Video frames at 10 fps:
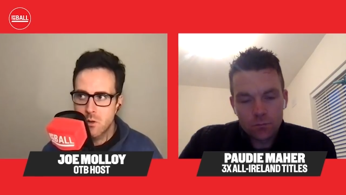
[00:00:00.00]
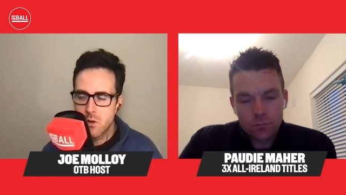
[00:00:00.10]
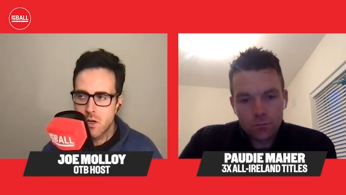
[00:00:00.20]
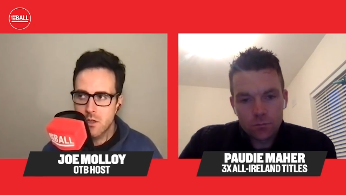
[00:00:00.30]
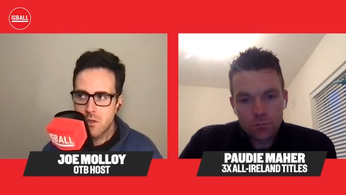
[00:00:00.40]
Speaker 1: All
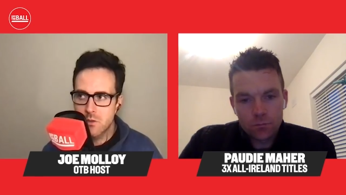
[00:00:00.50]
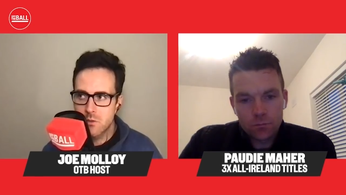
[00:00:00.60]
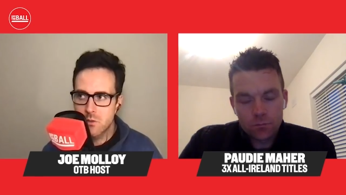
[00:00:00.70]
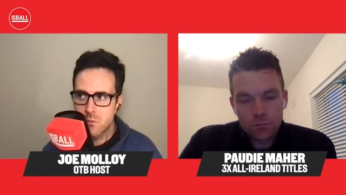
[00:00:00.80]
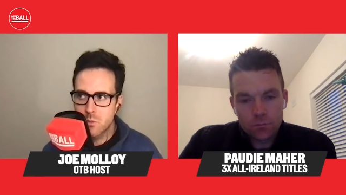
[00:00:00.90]

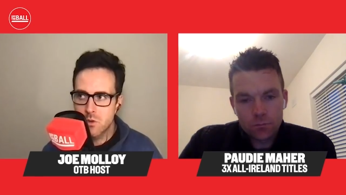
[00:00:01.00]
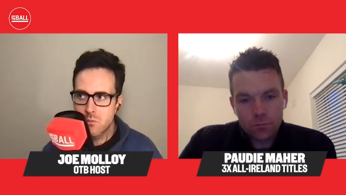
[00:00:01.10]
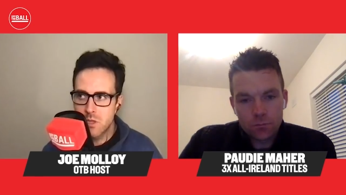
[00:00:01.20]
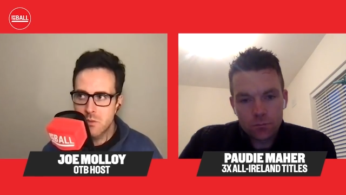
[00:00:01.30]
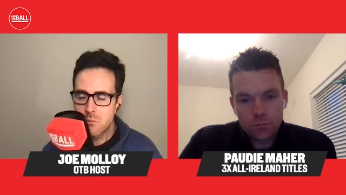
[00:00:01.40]
Irelands would have
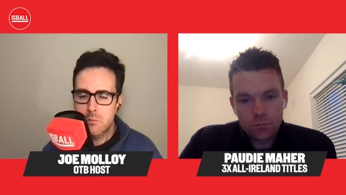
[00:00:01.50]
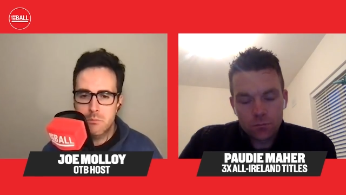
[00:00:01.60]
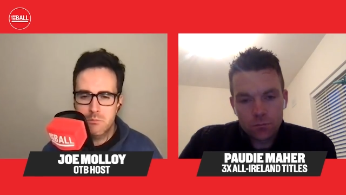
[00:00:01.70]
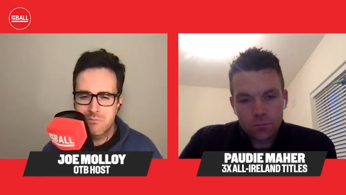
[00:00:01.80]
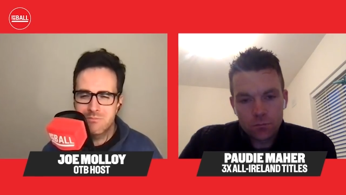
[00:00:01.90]
been a
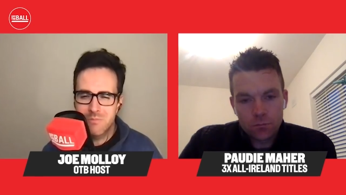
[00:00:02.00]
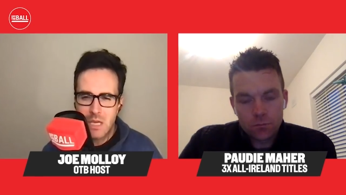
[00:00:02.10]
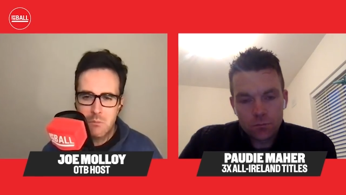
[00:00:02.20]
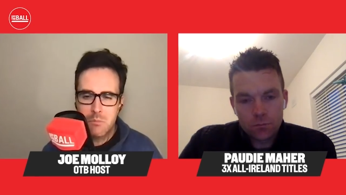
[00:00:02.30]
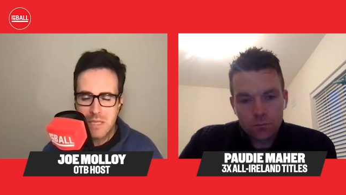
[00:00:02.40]

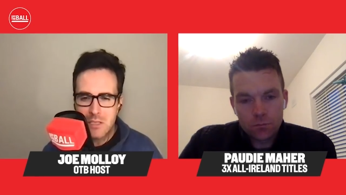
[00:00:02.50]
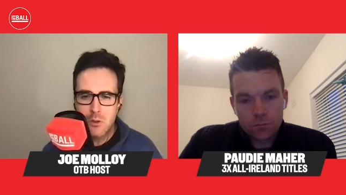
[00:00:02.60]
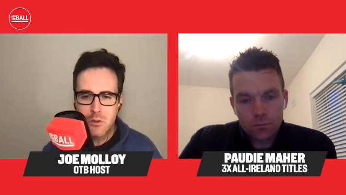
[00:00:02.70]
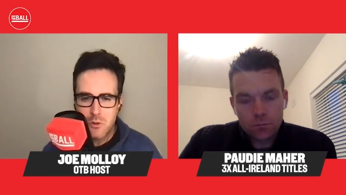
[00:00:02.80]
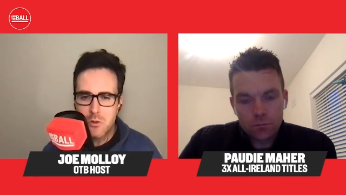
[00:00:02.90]
a big
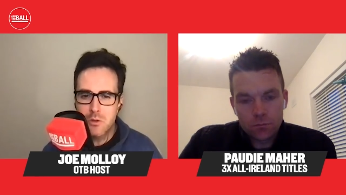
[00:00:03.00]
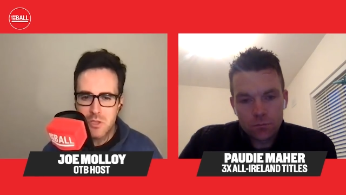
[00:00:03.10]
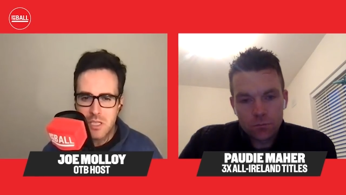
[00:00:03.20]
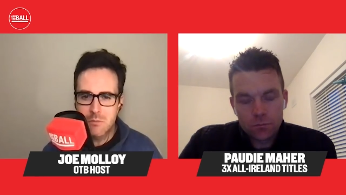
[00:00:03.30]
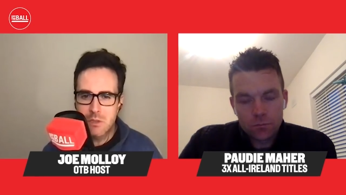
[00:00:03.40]
enough
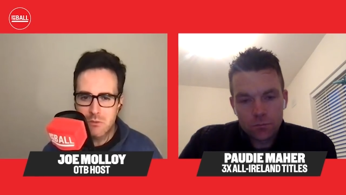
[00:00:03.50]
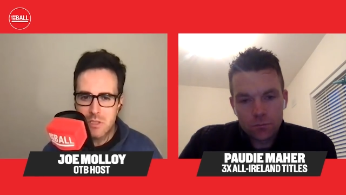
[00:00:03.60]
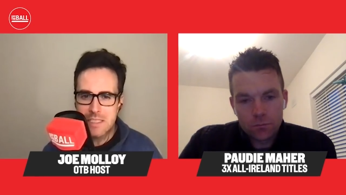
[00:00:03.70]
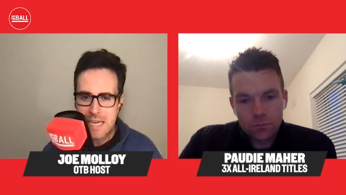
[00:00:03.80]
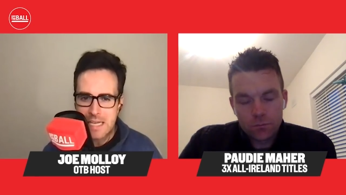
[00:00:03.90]
underachievement for
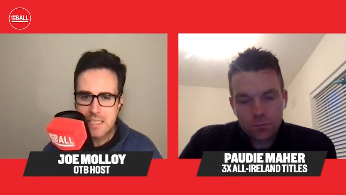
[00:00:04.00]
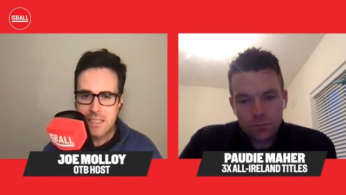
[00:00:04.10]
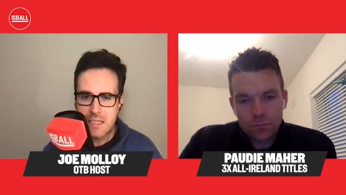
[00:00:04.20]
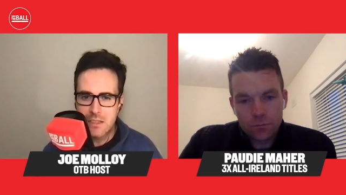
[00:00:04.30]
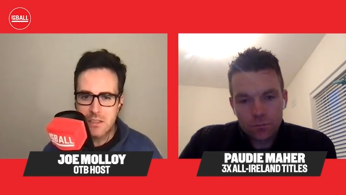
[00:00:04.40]
the talent
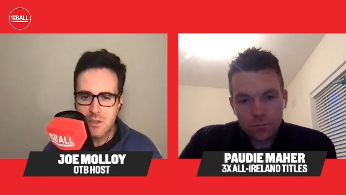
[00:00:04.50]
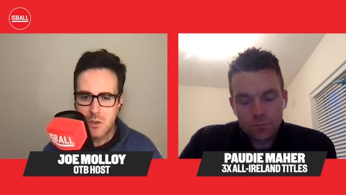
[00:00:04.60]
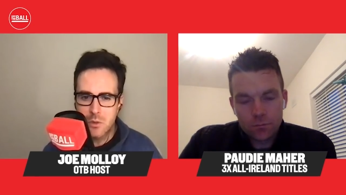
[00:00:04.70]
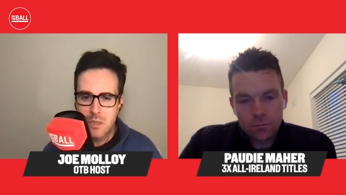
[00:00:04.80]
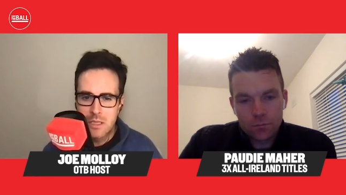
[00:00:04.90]
there. You
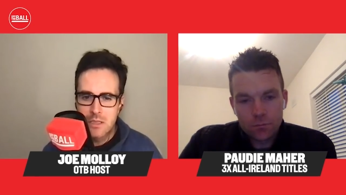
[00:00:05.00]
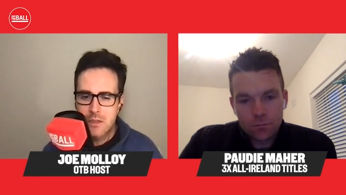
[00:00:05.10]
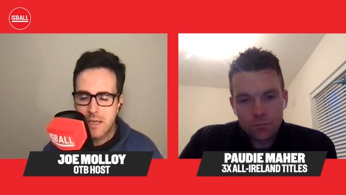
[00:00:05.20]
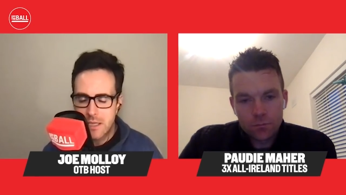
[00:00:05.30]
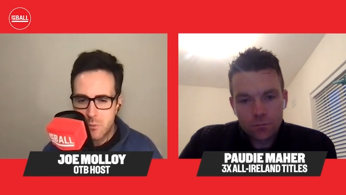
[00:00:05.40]
know,
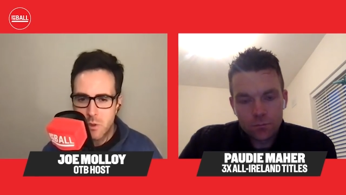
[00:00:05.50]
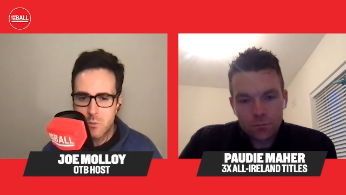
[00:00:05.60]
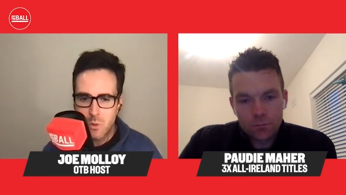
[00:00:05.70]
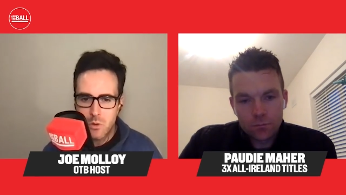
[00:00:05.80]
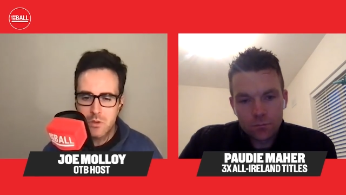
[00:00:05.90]
okay, you win
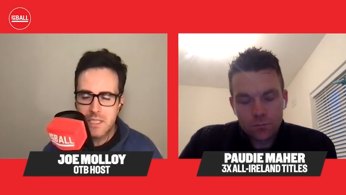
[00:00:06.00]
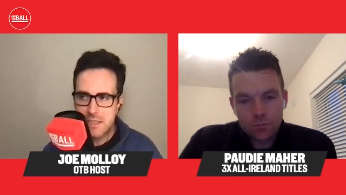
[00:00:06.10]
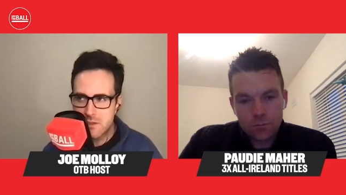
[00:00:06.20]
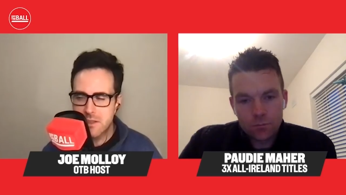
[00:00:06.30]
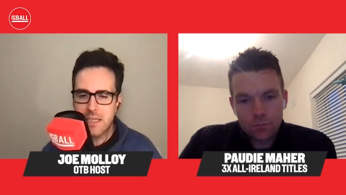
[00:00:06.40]
one, you get
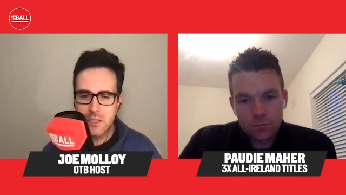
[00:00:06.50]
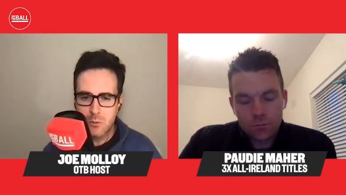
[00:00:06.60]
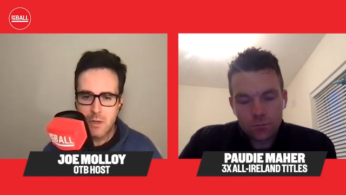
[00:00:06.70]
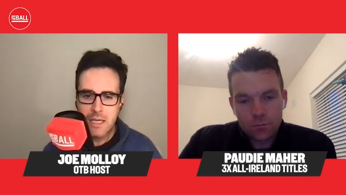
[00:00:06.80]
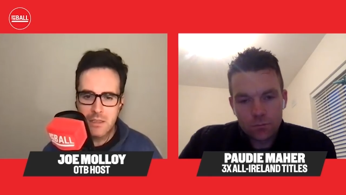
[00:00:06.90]
the second
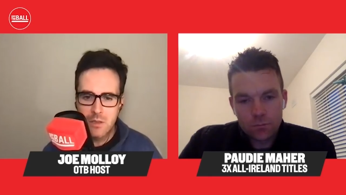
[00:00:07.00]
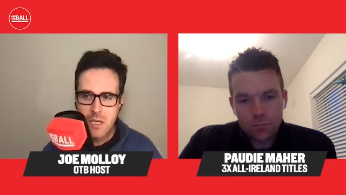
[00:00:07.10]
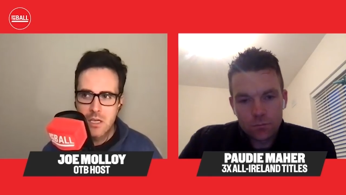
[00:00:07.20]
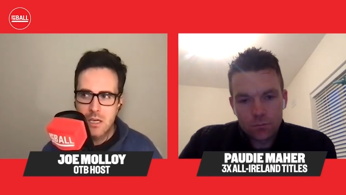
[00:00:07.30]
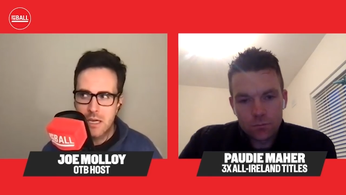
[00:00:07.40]
grand.
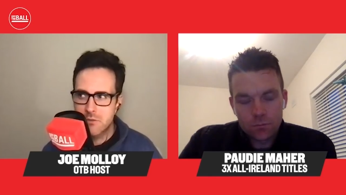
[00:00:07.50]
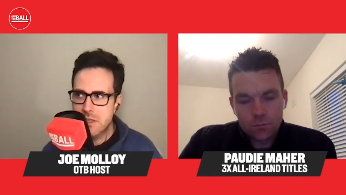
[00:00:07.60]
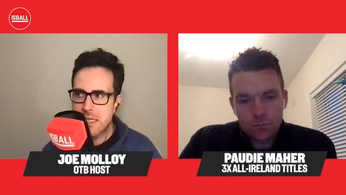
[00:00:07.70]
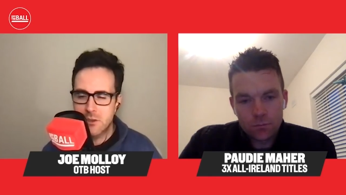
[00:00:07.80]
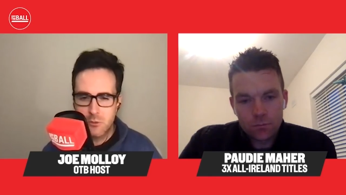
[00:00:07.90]
I
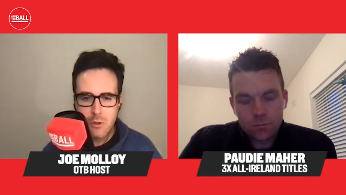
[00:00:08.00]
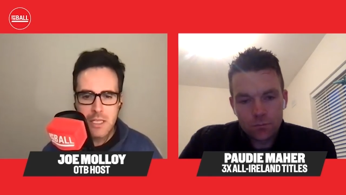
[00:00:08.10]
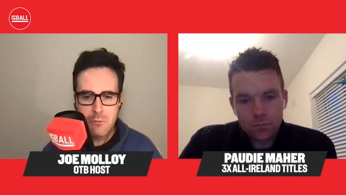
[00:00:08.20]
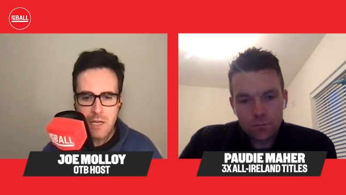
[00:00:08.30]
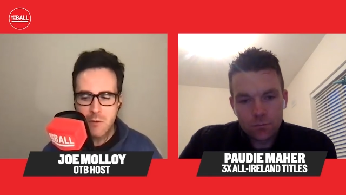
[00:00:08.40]
feel like
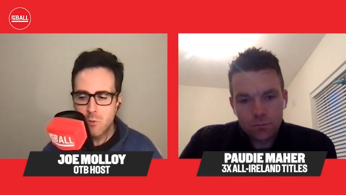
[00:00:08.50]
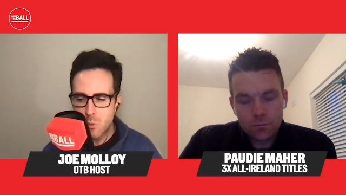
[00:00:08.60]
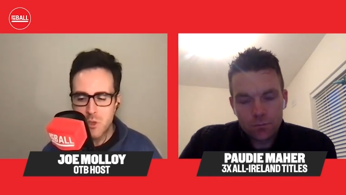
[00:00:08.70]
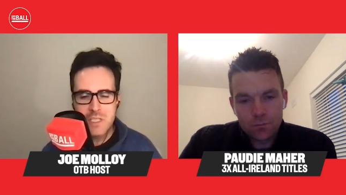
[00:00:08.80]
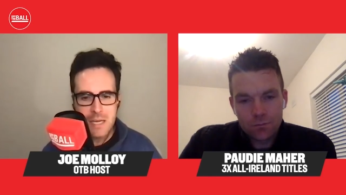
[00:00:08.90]
three really
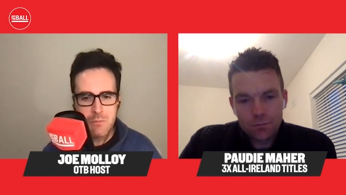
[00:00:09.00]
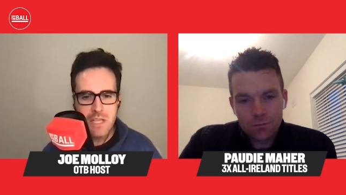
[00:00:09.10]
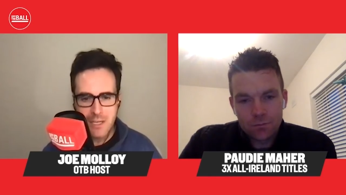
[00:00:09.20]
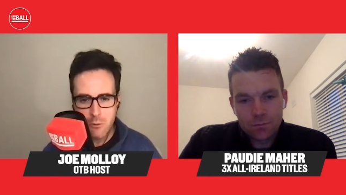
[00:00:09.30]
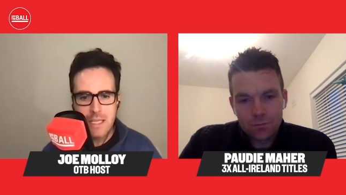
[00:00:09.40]
rubber stamps
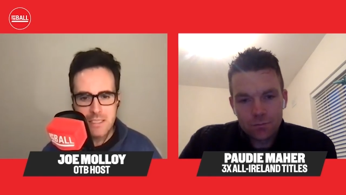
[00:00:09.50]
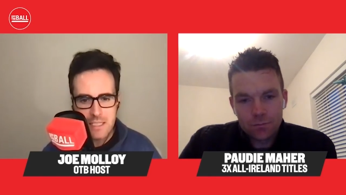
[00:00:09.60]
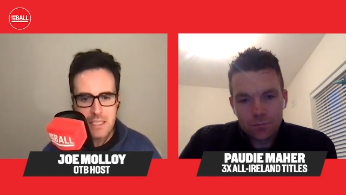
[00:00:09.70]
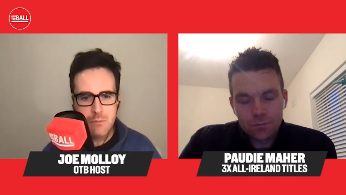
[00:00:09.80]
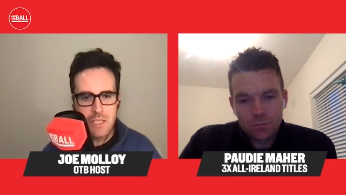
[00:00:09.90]
a great
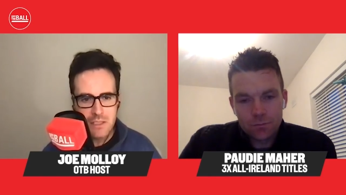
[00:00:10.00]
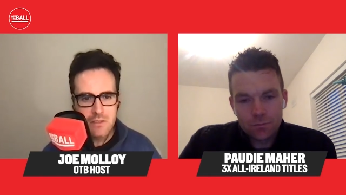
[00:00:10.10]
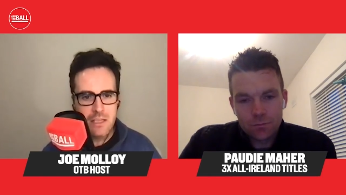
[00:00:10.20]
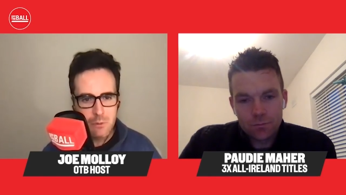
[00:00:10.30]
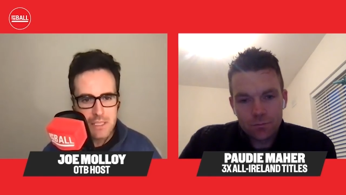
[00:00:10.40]
team. You can
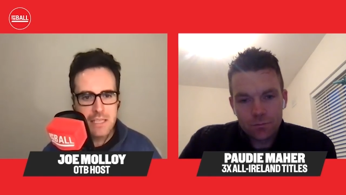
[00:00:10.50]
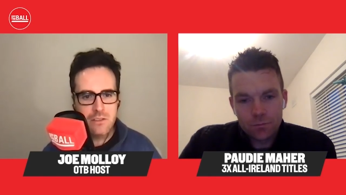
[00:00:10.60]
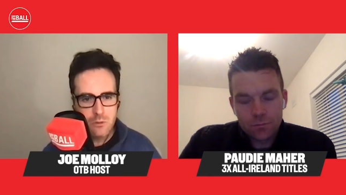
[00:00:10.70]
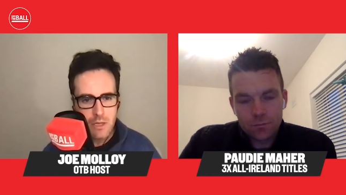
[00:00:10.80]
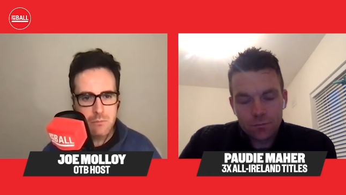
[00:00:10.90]
say, well, that's
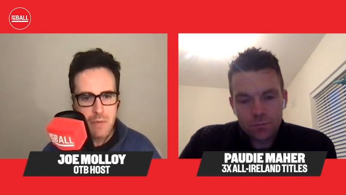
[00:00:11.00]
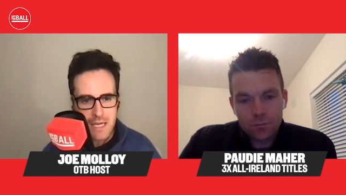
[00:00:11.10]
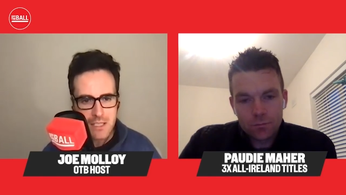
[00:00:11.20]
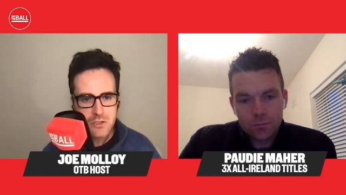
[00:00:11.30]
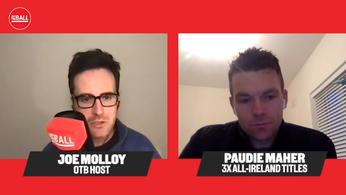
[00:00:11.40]
a great
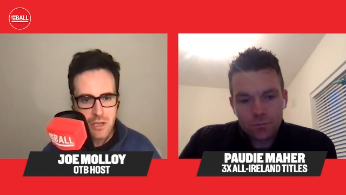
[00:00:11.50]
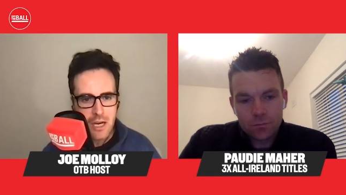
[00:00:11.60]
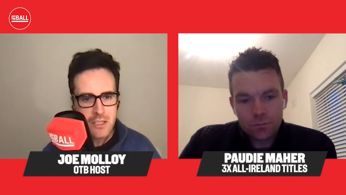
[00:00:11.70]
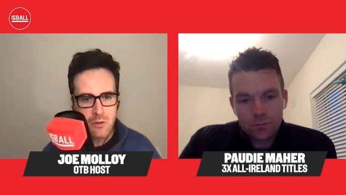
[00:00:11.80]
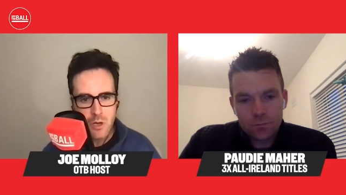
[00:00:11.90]
batch.
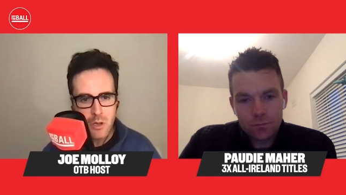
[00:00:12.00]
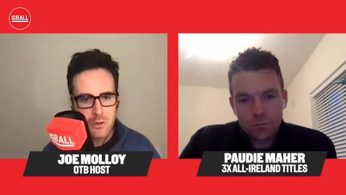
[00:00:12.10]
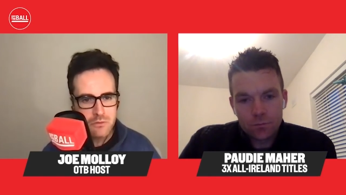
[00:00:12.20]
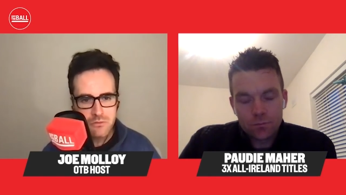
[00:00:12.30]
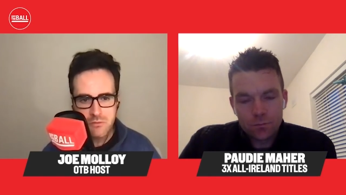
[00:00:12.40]
I don't know
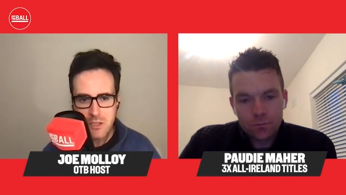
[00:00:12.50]
if